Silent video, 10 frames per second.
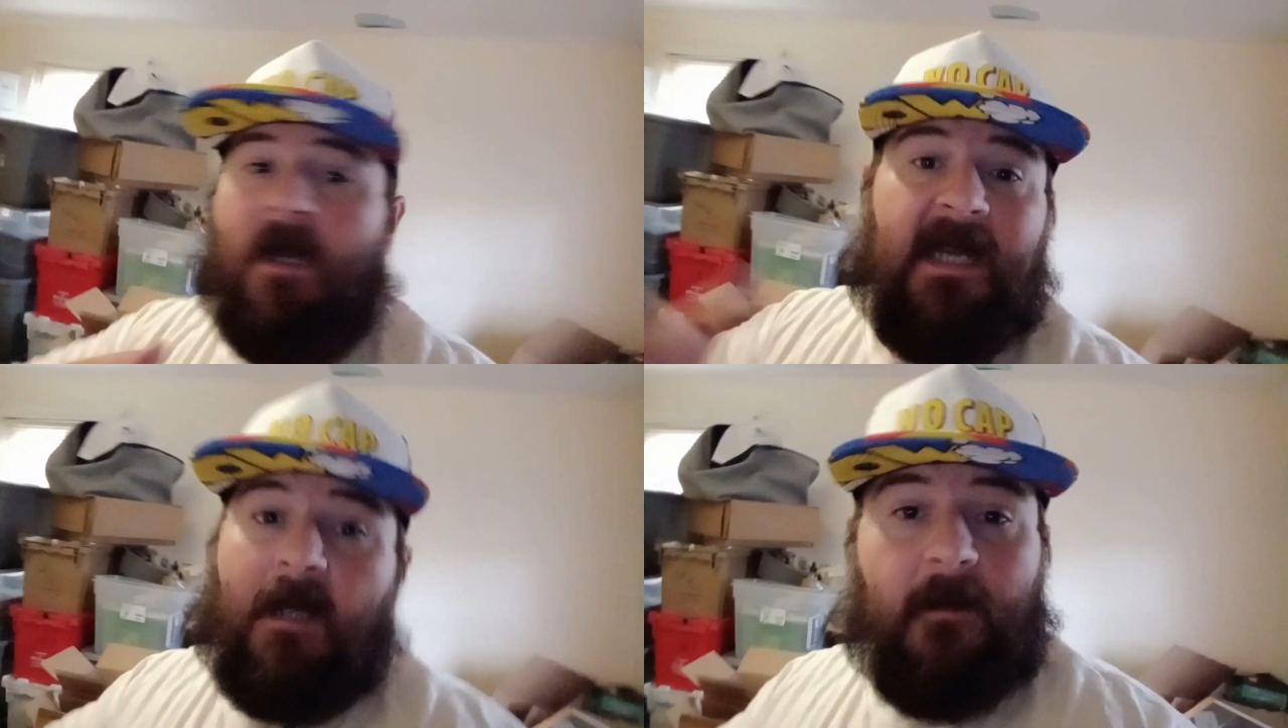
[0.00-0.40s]

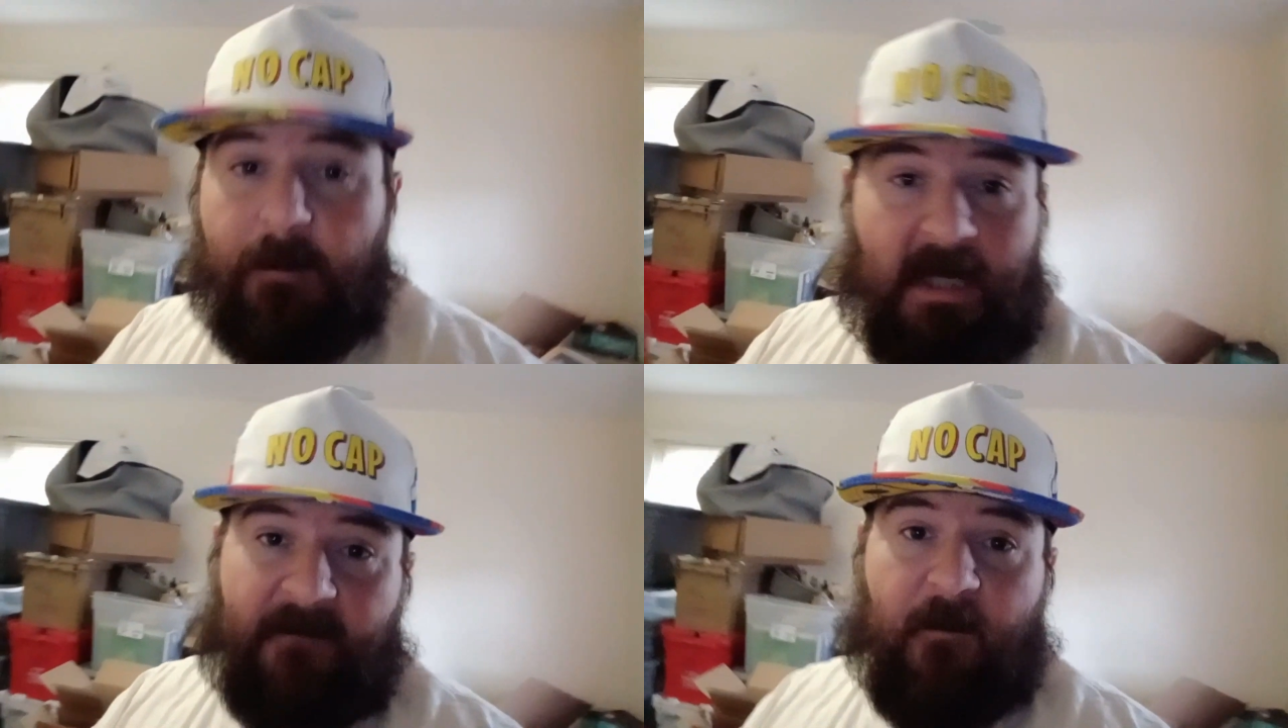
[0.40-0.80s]
any other
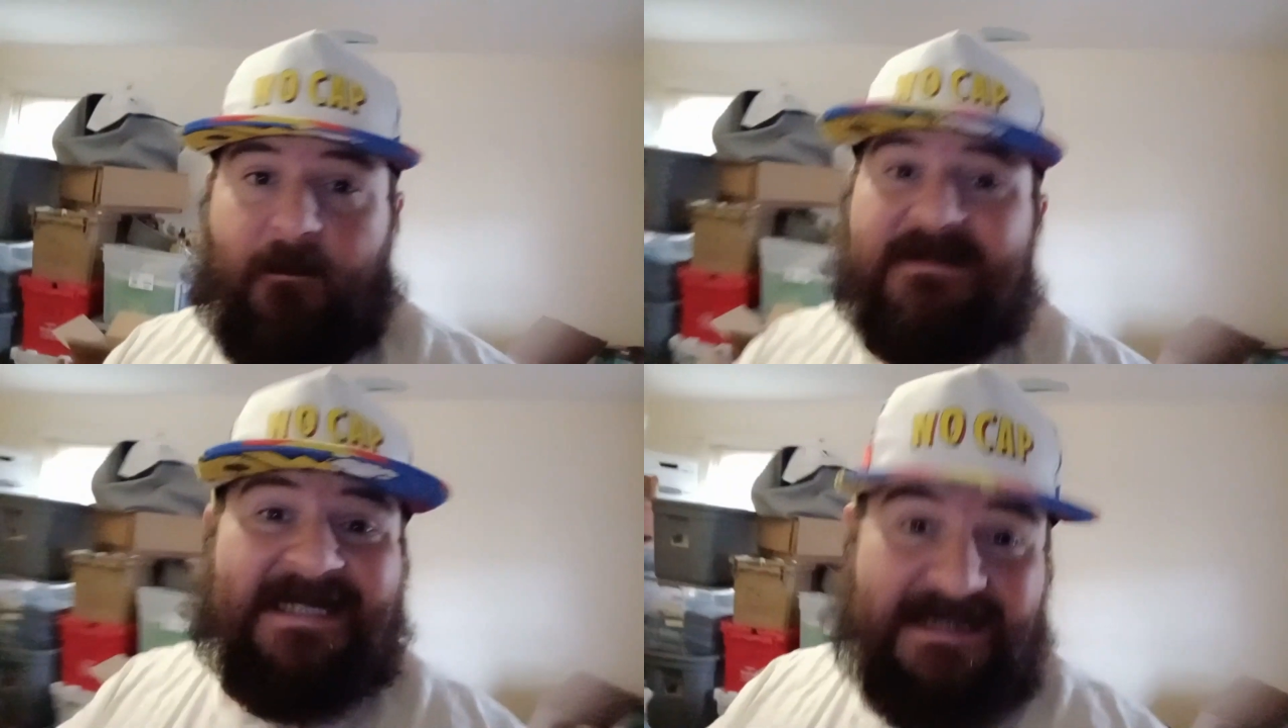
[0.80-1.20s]

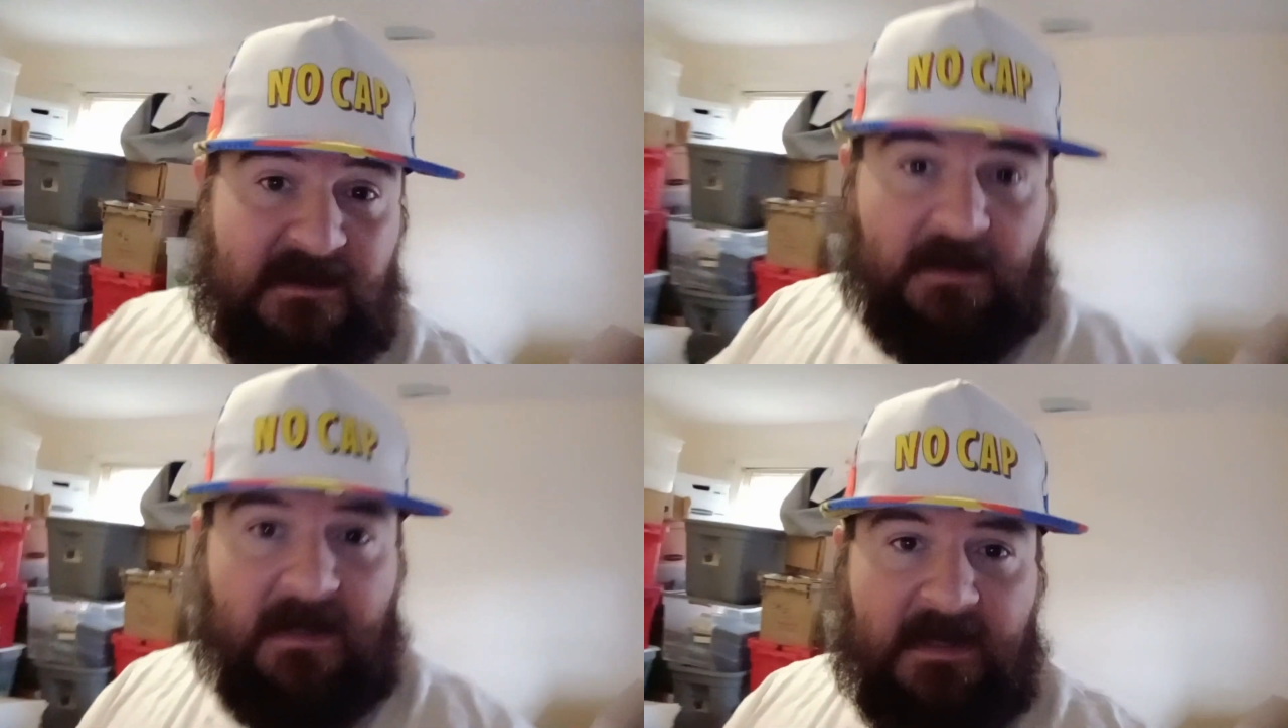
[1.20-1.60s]
platform
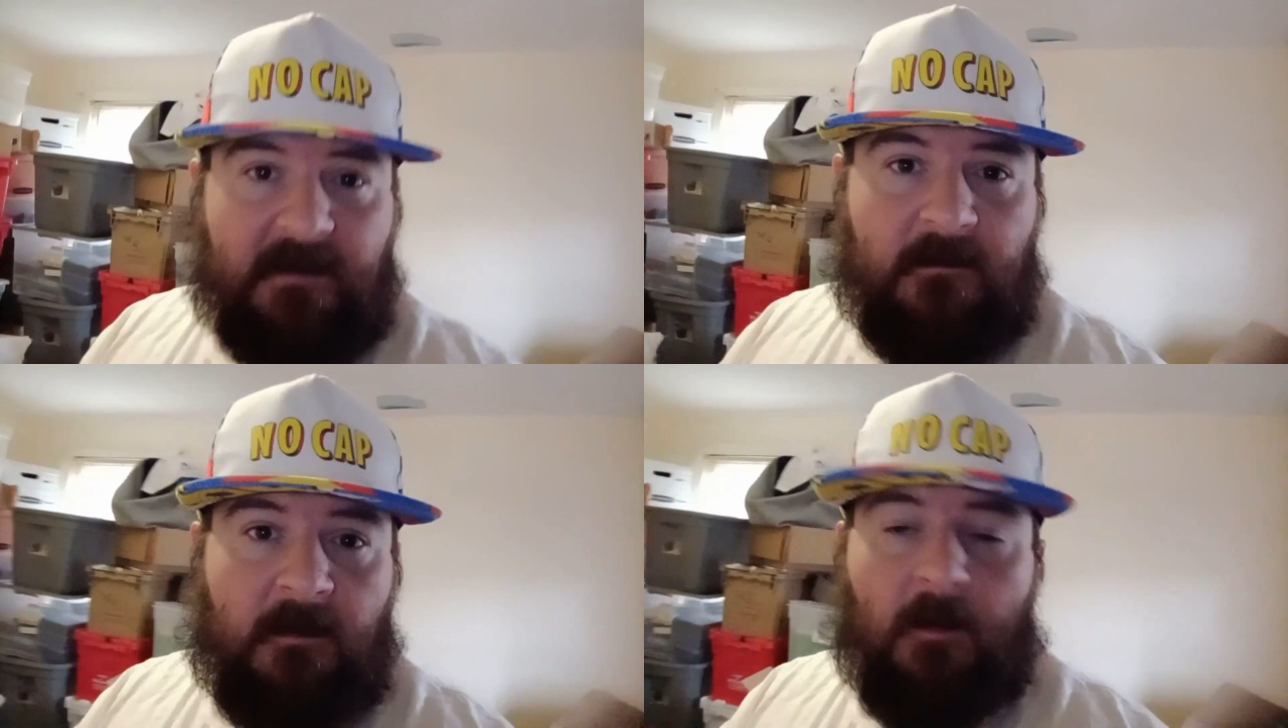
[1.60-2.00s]
digitally,
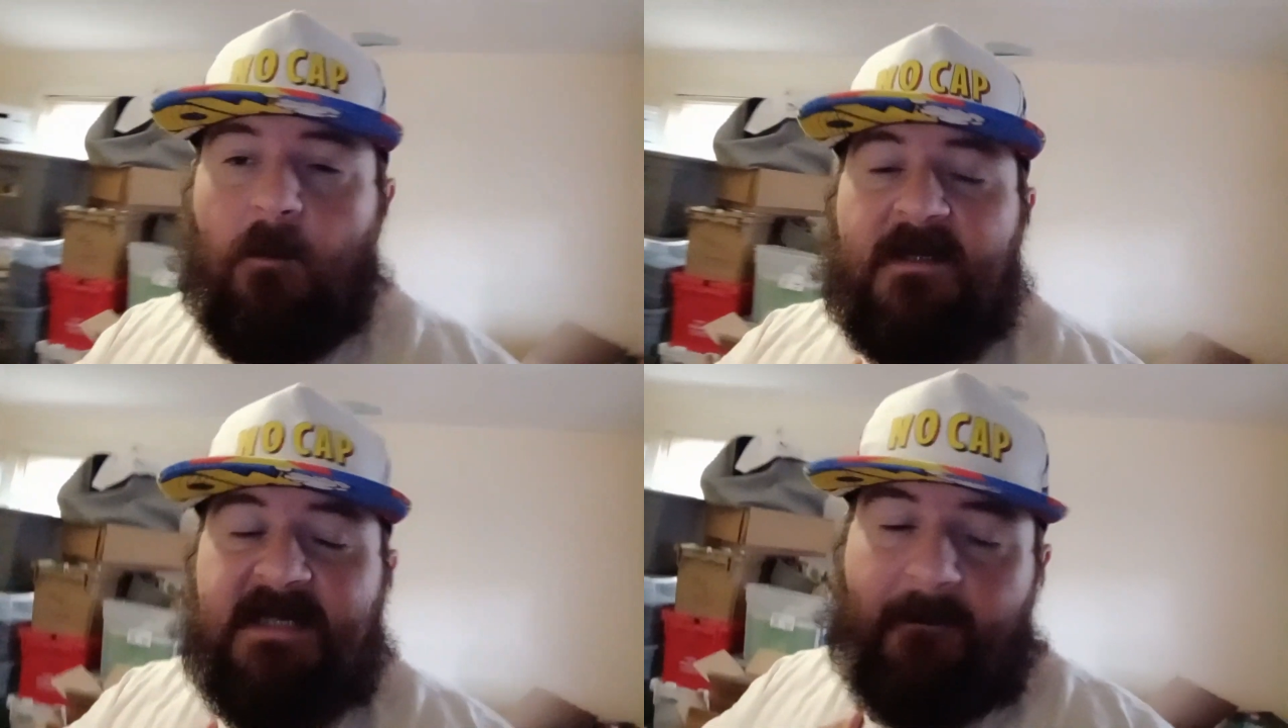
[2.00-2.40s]

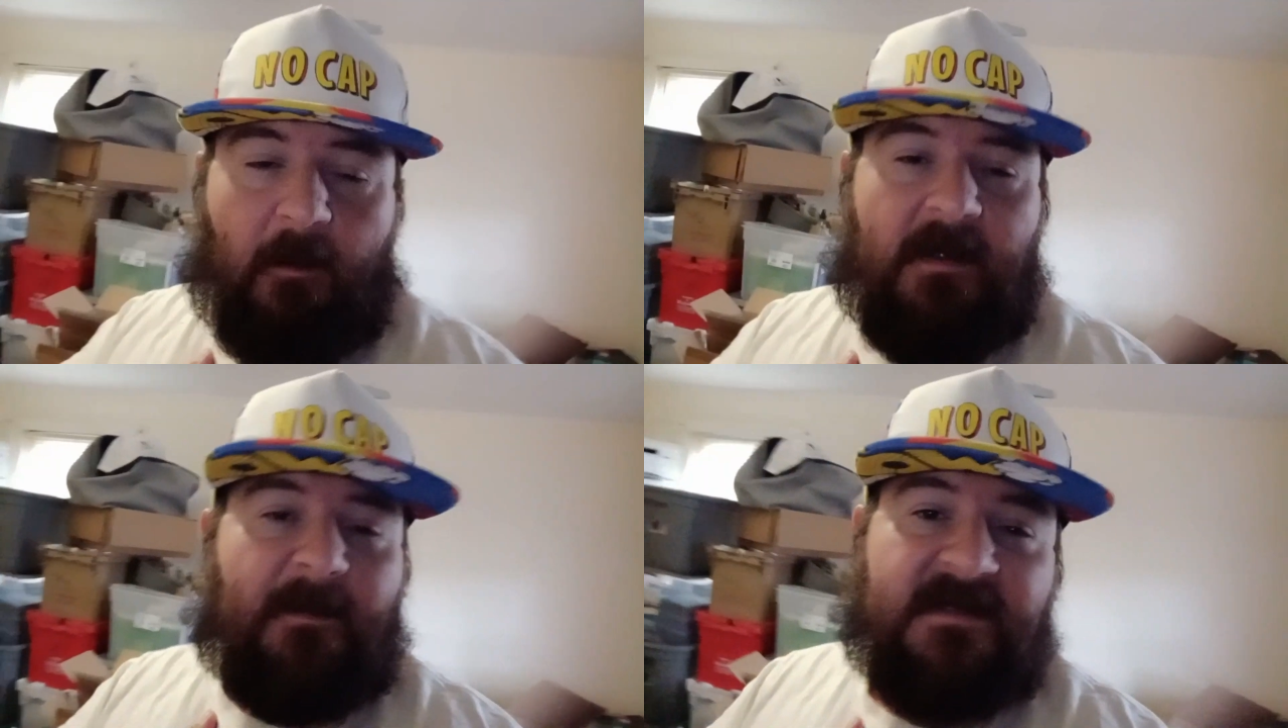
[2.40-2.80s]
which I've
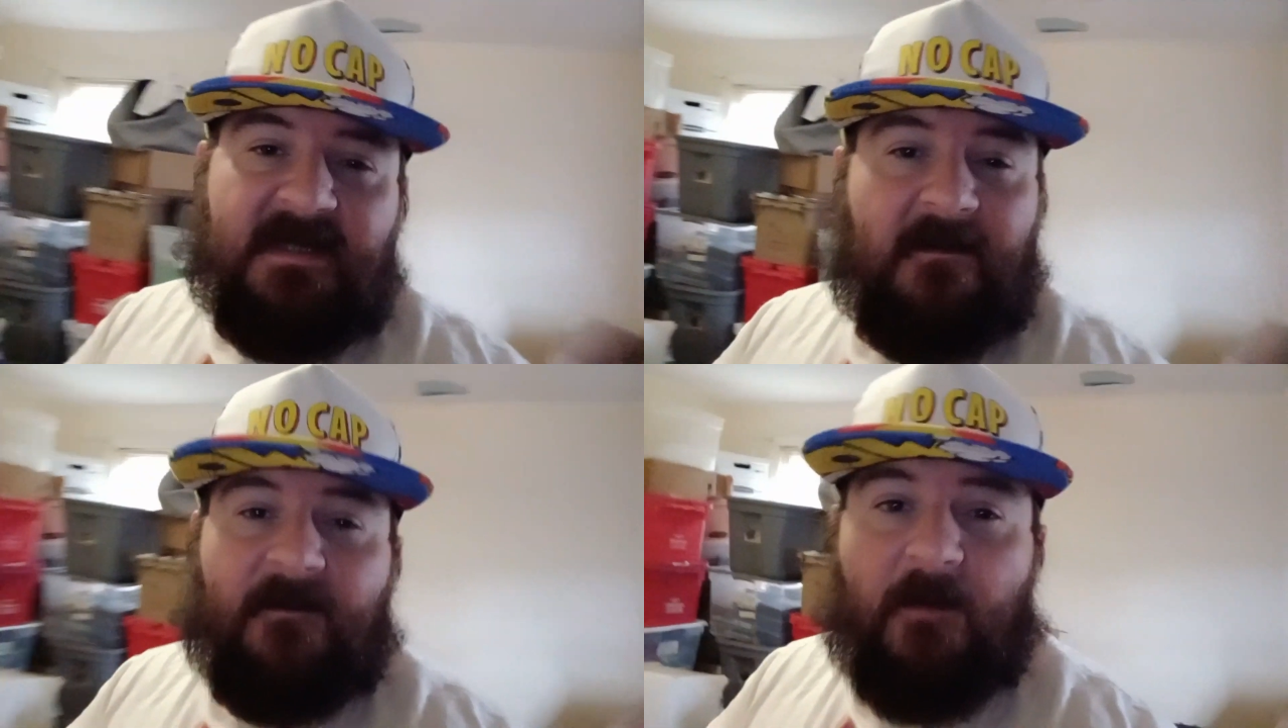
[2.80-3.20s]
only been
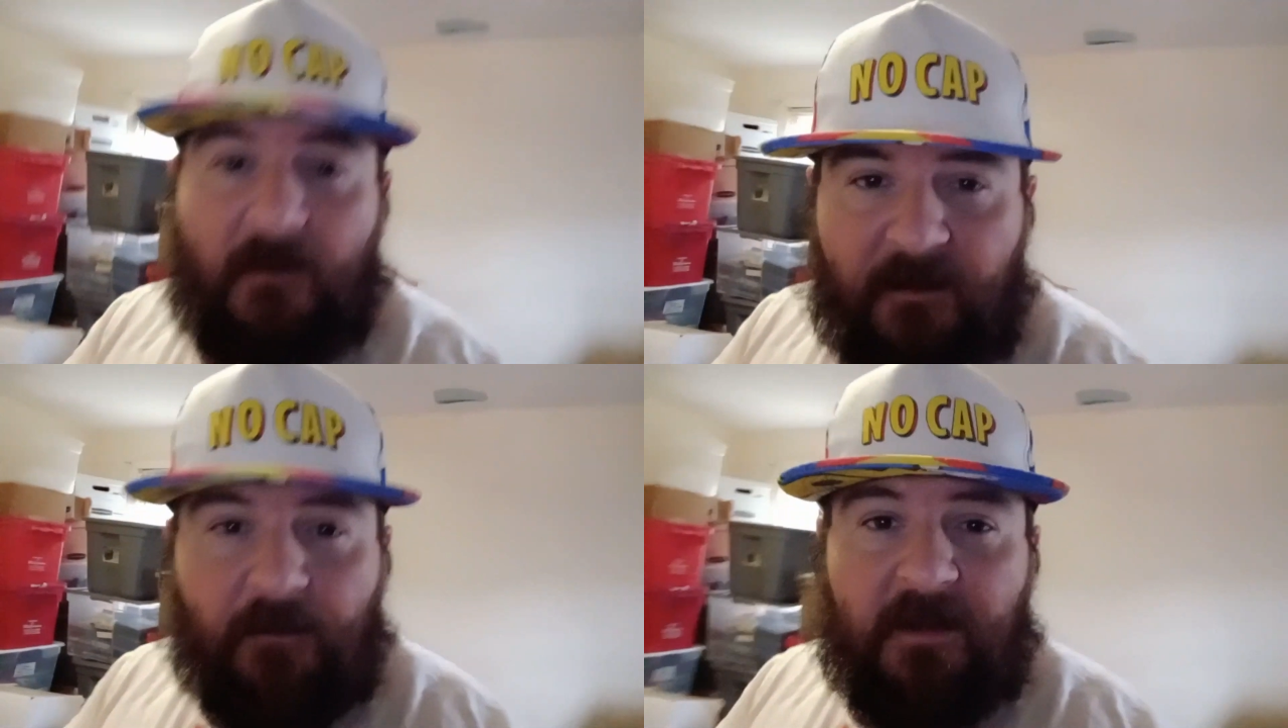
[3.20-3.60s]
selling for a few